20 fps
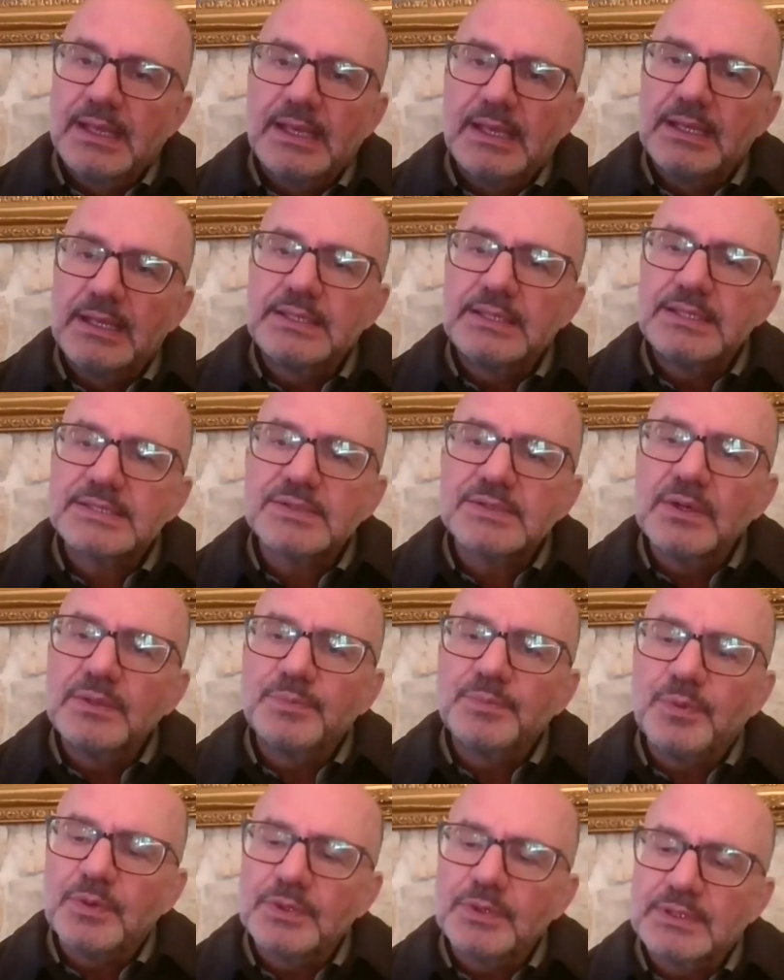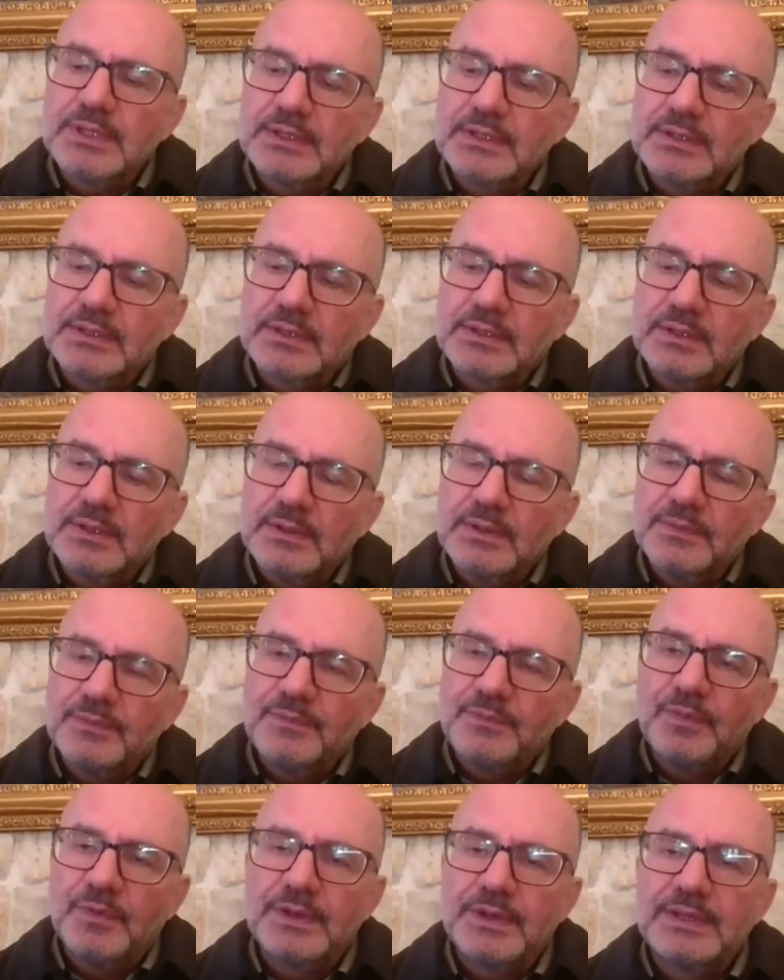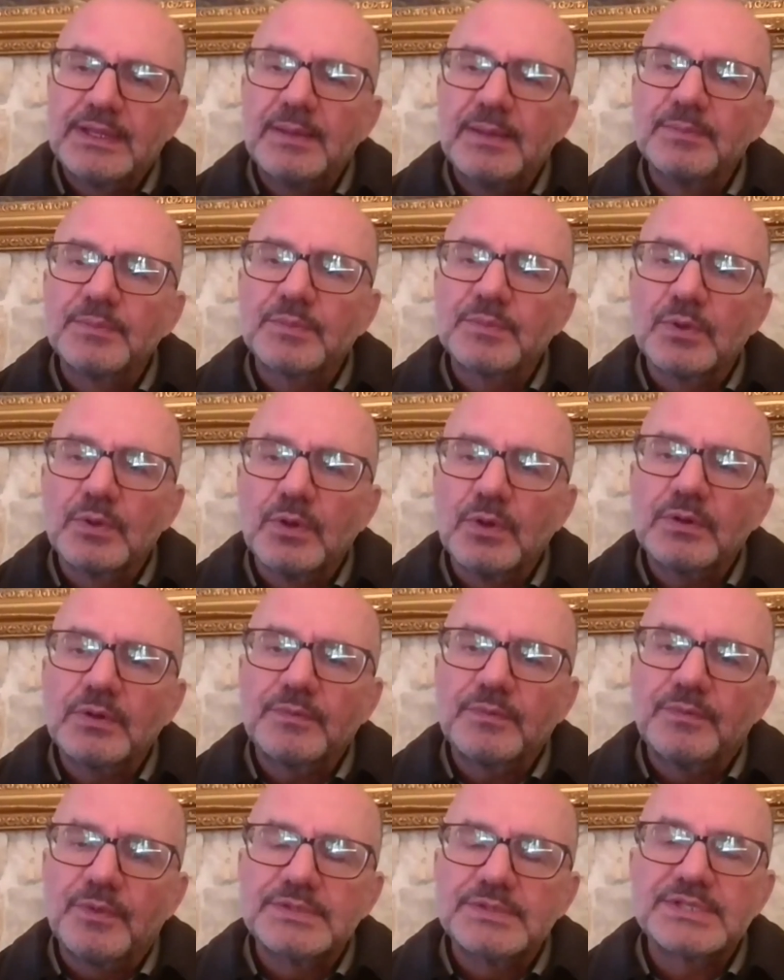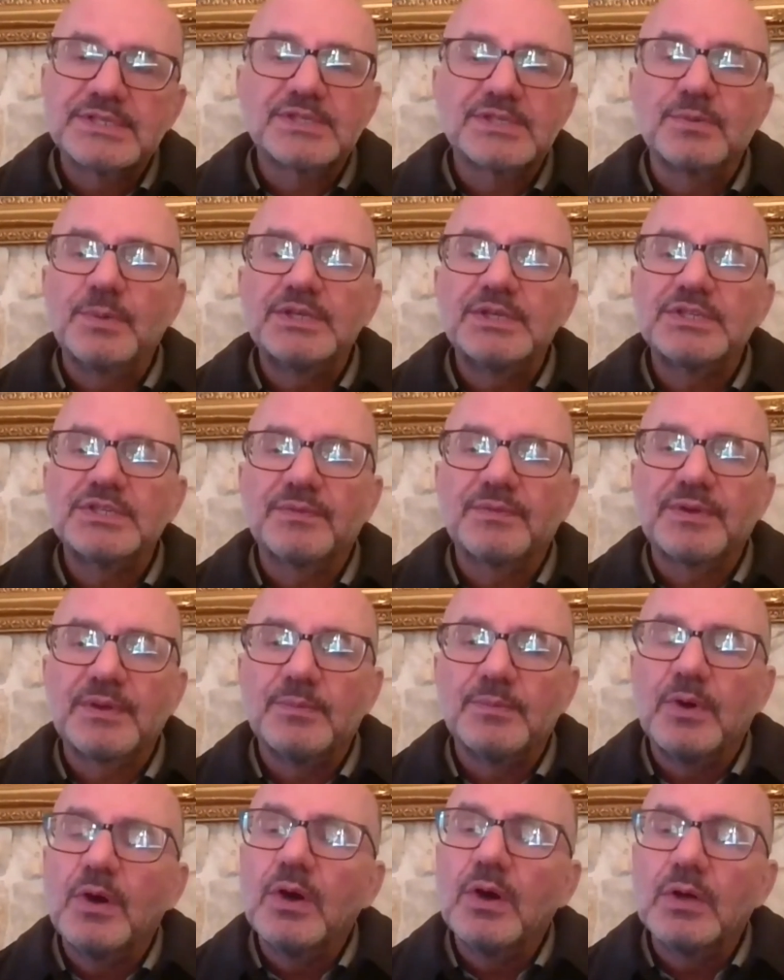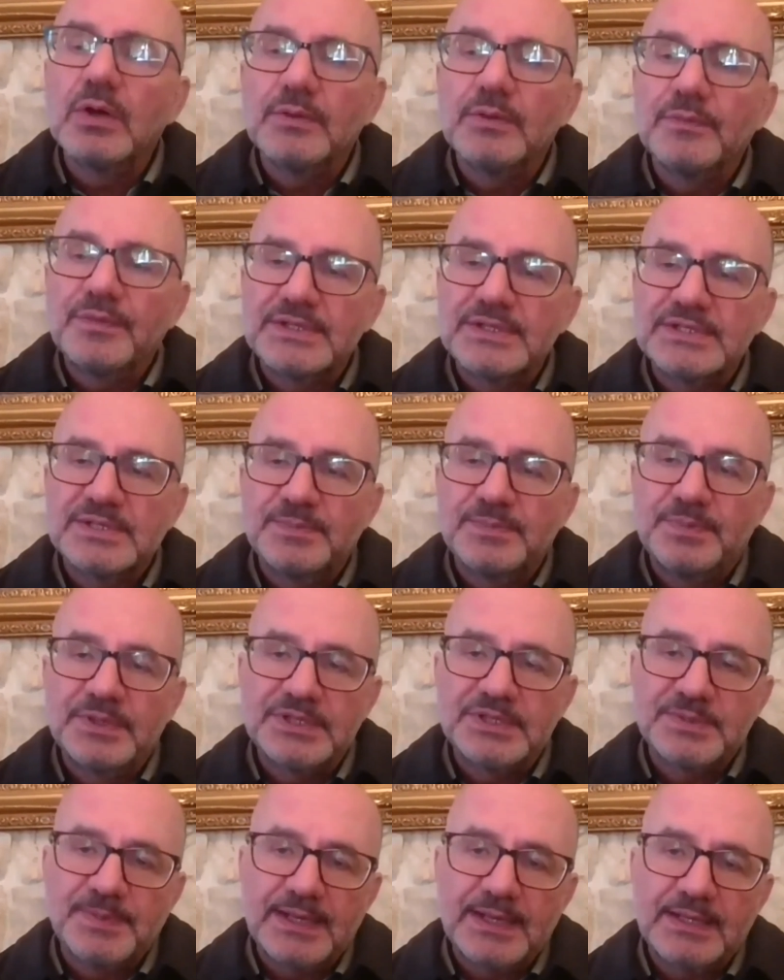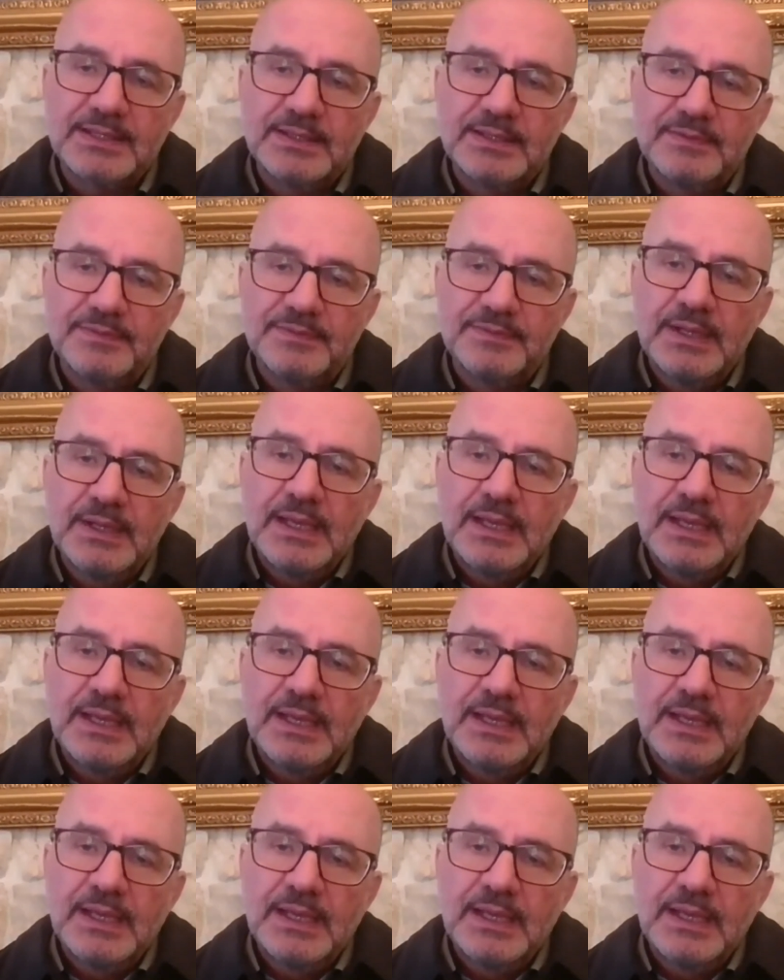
it is so important for them to look for the situation from all of its perspective,